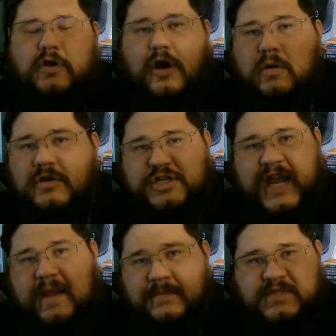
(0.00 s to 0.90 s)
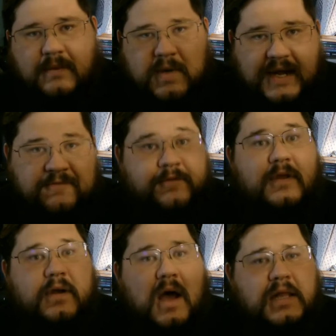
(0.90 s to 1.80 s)
don't shame somebody for the
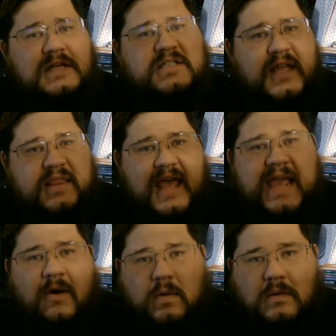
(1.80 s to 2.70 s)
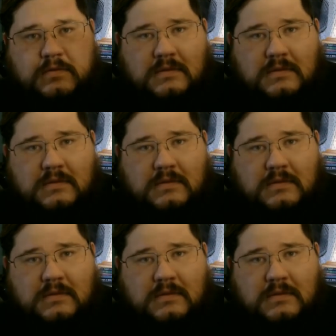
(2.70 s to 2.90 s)
knowledge that they hold.